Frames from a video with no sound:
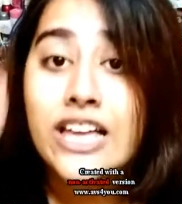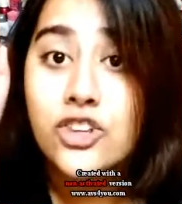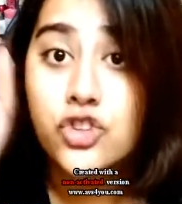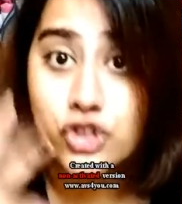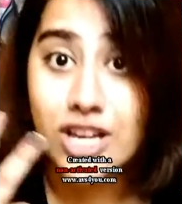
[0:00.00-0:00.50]

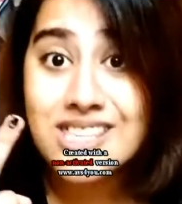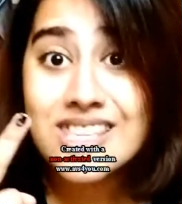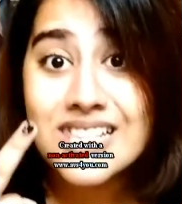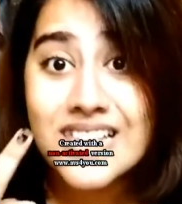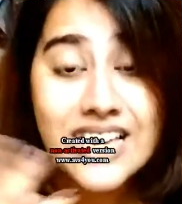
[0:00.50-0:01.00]
The
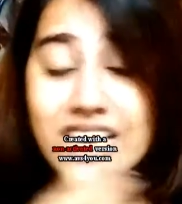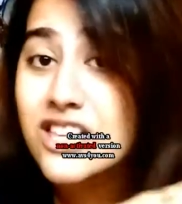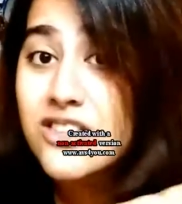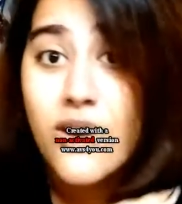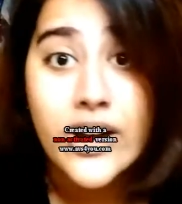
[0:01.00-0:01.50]
Justice League
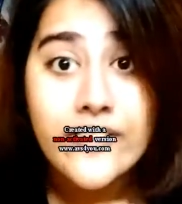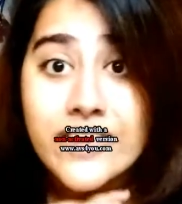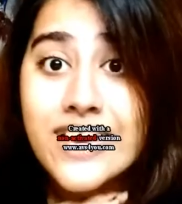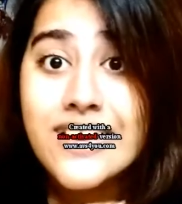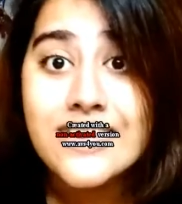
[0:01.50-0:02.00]
is not
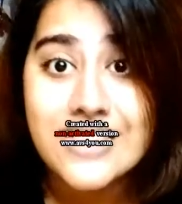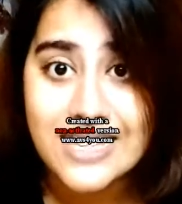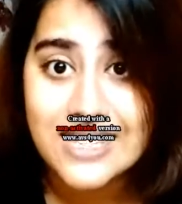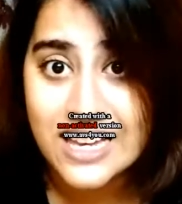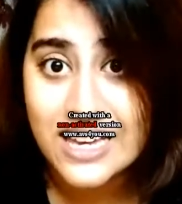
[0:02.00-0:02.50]
even
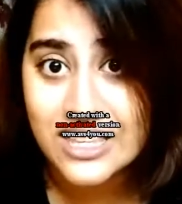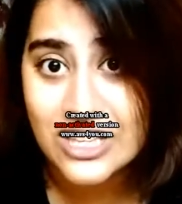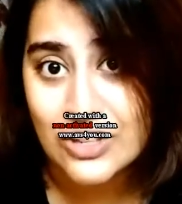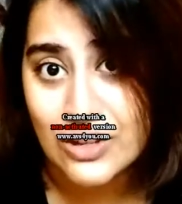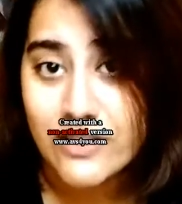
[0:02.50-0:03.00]
existing in
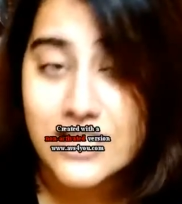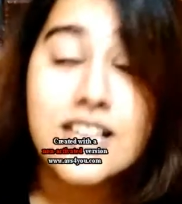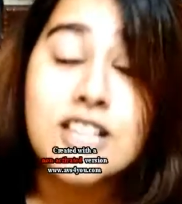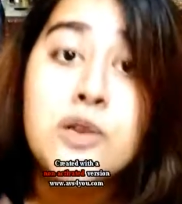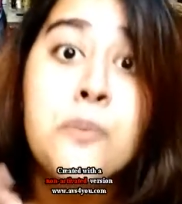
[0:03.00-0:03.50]
this universe.
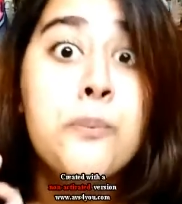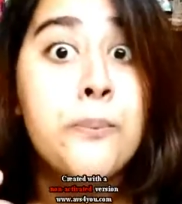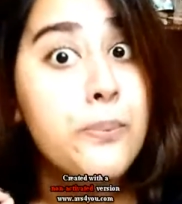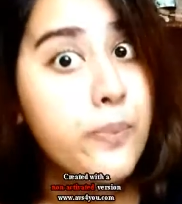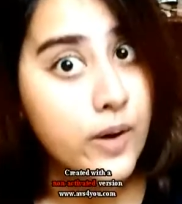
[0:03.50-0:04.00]
It's
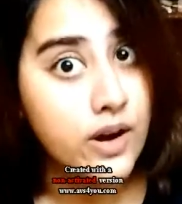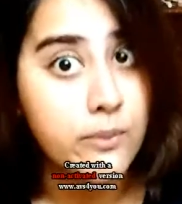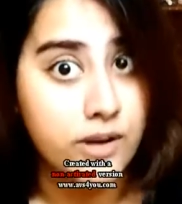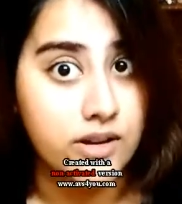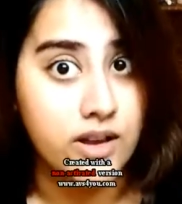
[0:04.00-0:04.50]
pretty
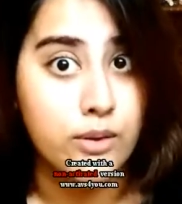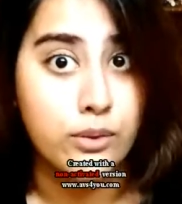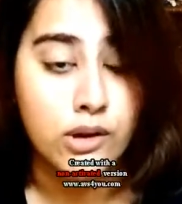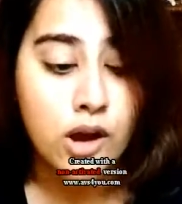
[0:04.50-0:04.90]
bloody cool.